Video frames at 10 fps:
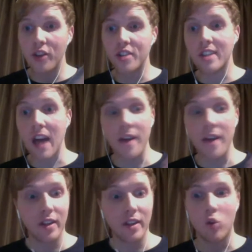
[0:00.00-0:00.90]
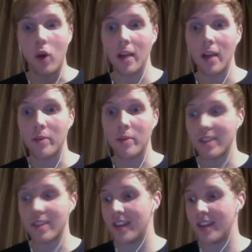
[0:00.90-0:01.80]
this is definitely Twilight
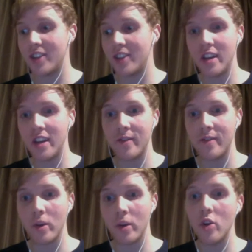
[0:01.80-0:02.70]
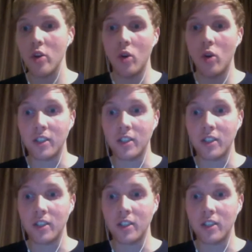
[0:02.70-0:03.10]
Princess in HD for Wii U. Oh my.